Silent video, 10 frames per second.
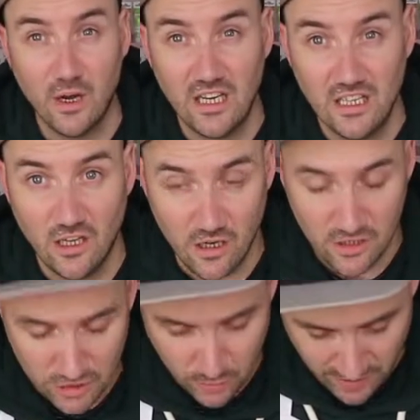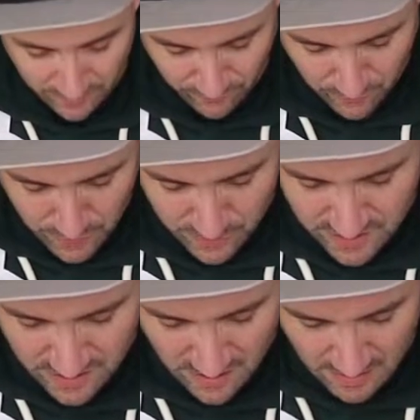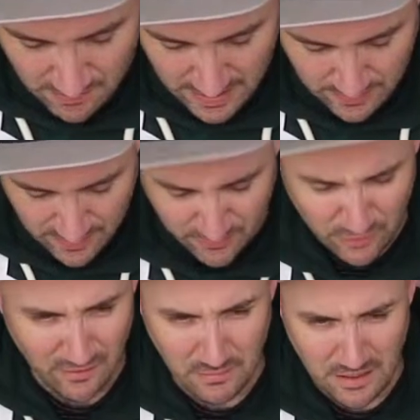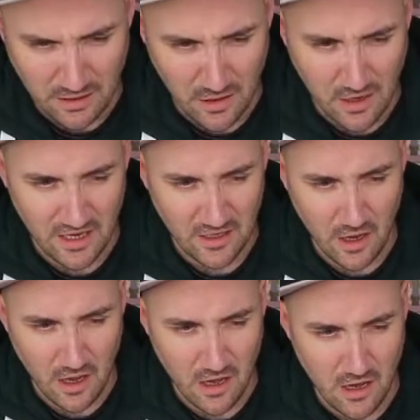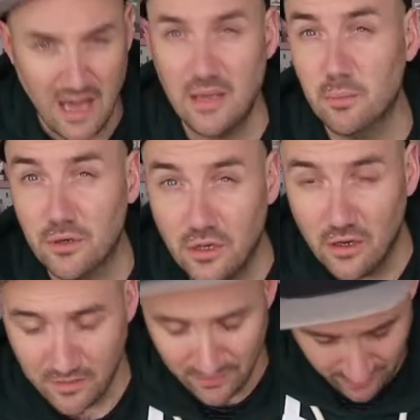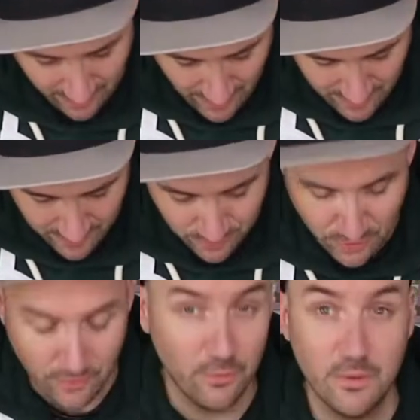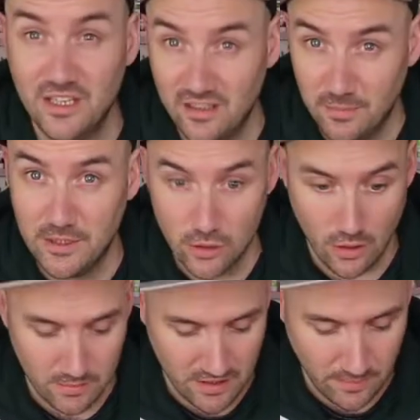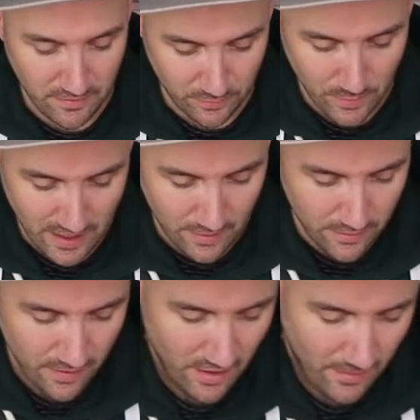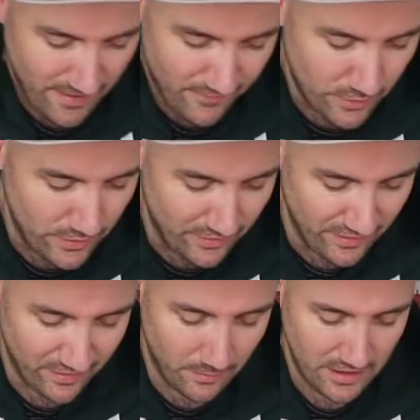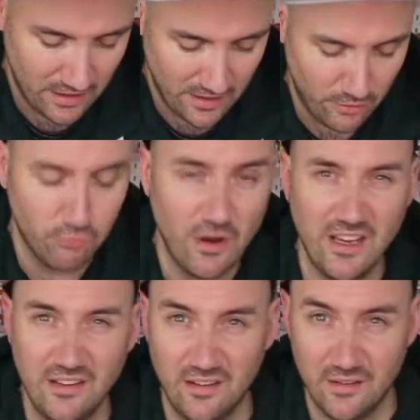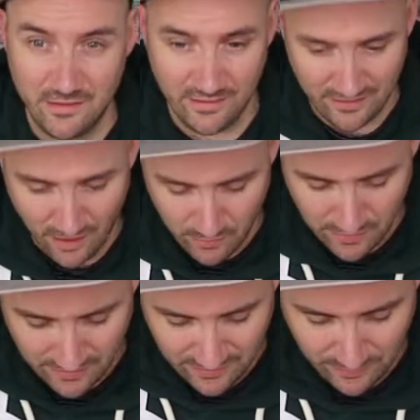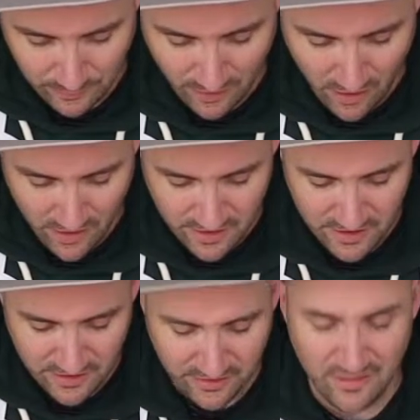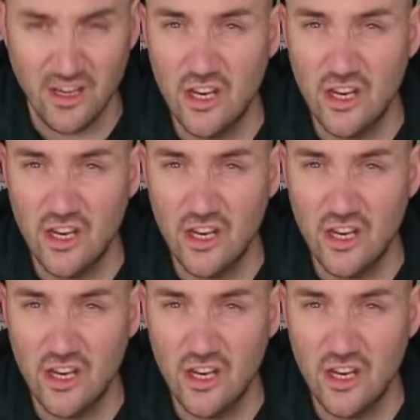quite large dried fruit, maybe you've got something like apricots, then those would need to be chopped up as well. But if you're using something like raisins, currants, sultanas,